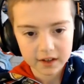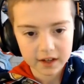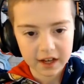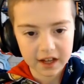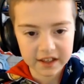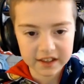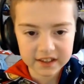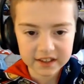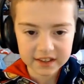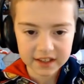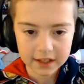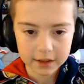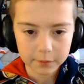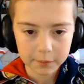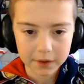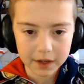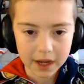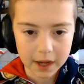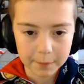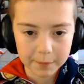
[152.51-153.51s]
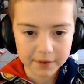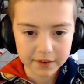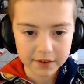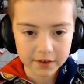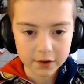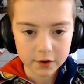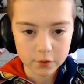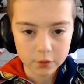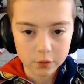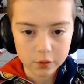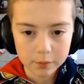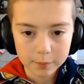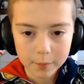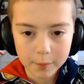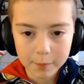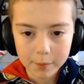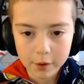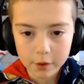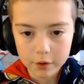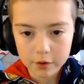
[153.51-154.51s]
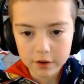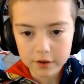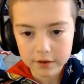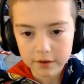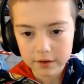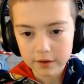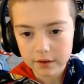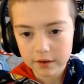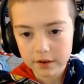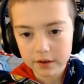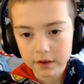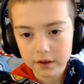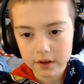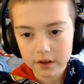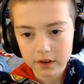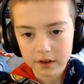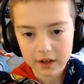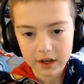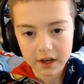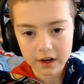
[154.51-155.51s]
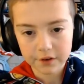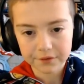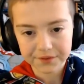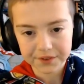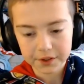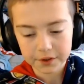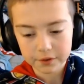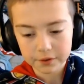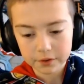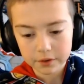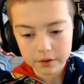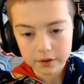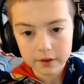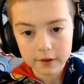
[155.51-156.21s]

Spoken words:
I think that's what happens in normal mode. I don't know.